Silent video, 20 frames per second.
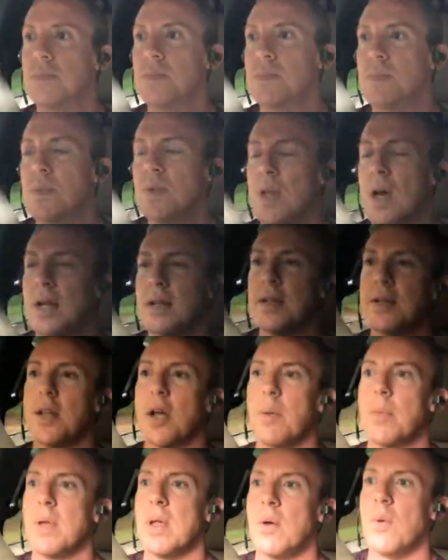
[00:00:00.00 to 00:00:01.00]
not
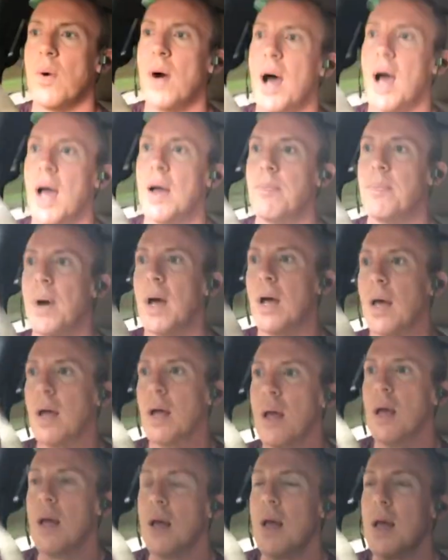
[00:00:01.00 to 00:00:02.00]
determining your why, but
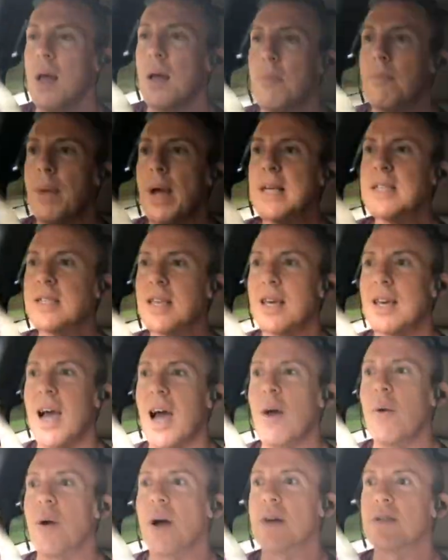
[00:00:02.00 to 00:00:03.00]
basically
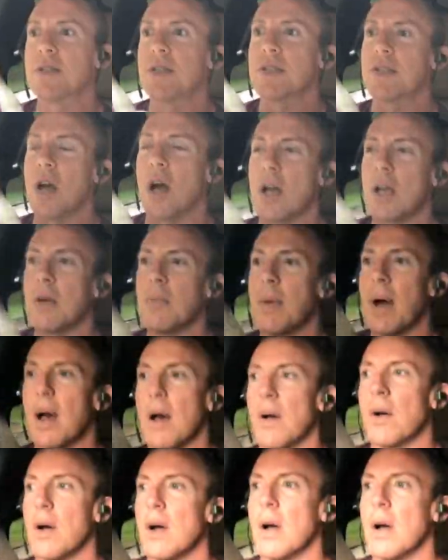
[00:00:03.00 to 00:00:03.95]
kind of what I was just talking about.